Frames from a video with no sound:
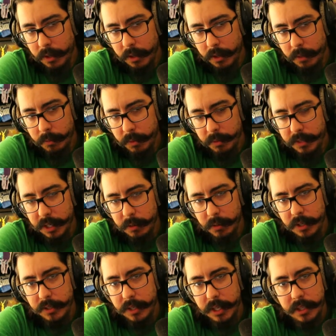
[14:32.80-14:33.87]
People saying
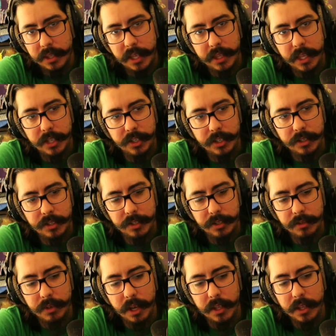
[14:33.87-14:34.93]
words that they just
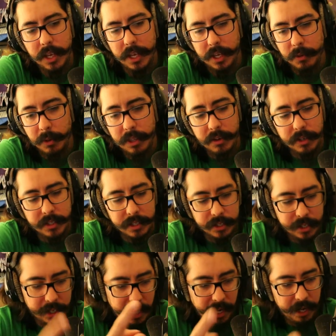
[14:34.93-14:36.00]
do not like, whether it's in
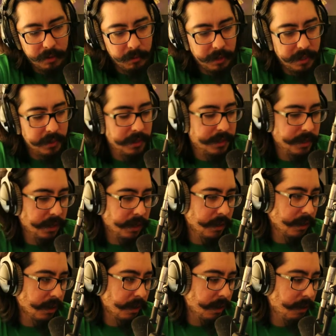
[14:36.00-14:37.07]
chat, whether it's in an
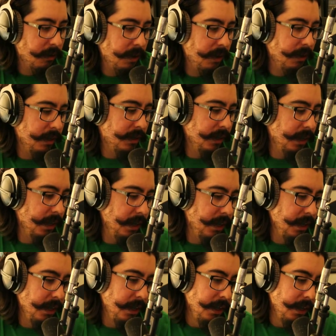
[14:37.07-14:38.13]
alert, whether it's in
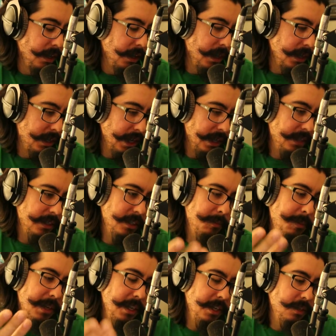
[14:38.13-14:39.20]
a
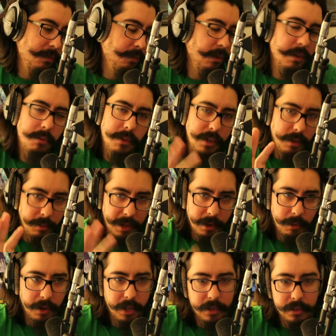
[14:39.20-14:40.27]
text-to-speech, no matter
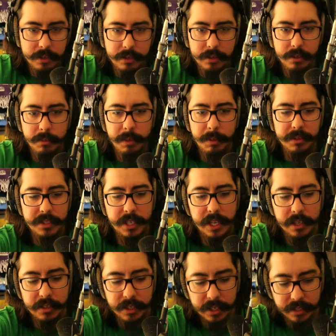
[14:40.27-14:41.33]
what. People
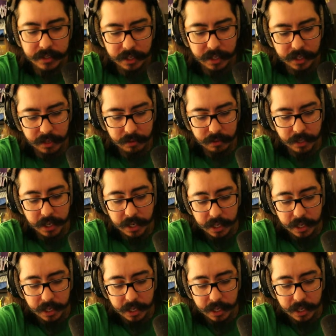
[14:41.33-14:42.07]
saying things that they don't like.